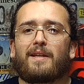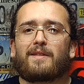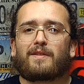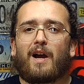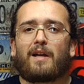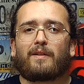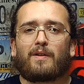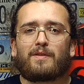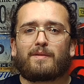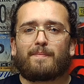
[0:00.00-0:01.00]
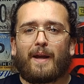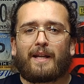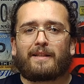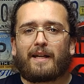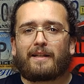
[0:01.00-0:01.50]
Scott learned some
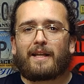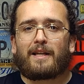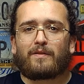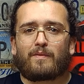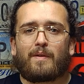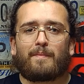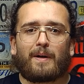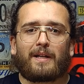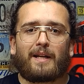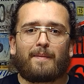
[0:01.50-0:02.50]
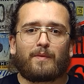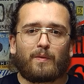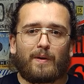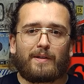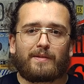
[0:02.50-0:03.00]
painting techniques from a buddy named
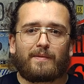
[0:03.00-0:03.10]
Chris,